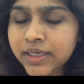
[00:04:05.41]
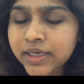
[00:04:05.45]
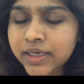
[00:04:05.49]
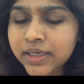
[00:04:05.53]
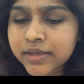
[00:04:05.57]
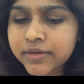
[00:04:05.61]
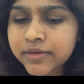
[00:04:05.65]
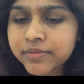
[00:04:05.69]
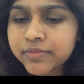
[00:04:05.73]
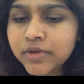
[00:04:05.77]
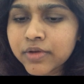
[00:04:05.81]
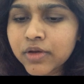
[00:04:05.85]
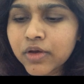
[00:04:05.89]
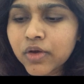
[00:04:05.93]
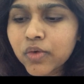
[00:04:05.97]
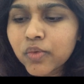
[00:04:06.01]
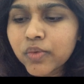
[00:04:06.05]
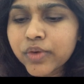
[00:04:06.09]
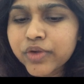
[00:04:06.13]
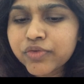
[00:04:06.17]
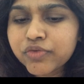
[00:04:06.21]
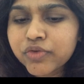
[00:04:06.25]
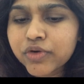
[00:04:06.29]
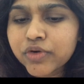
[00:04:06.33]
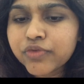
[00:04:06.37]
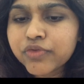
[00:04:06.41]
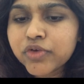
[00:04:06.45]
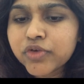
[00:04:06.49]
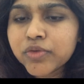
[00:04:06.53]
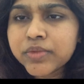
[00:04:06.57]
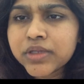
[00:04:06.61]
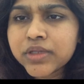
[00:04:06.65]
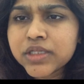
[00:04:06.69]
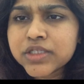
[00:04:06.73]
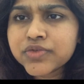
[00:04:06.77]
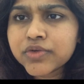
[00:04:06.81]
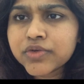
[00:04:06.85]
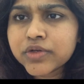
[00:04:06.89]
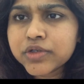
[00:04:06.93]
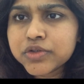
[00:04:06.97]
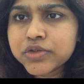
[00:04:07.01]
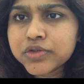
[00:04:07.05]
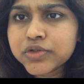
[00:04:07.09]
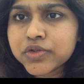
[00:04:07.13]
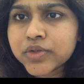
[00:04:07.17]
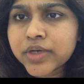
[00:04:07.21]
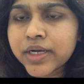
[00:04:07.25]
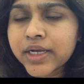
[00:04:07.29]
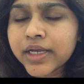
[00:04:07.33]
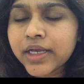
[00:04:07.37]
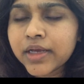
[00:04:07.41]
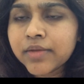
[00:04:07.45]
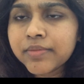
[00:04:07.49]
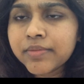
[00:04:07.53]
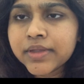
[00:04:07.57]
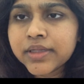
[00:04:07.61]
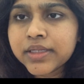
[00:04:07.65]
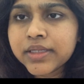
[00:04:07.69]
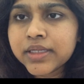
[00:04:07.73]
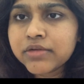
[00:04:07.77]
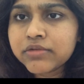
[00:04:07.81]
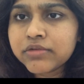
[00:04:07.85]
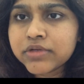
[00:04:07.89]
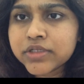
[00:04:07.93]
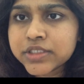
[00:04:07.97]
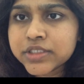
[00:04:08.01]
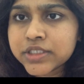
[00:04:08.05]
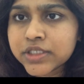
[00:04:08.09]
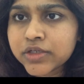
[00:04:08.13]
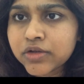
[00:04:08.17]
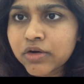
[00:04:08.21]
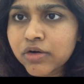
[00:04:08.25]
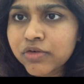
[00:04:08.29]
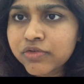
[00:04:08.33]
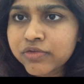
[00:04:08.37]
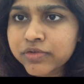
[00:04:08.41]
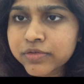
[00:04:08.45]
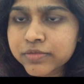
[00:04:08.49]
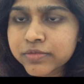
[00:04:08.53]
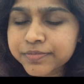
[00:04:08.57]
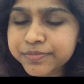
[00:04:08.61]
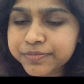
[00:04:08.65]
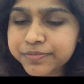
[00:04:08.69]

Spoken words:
and wait for a few minutes for it to dry up, and then rinse it off.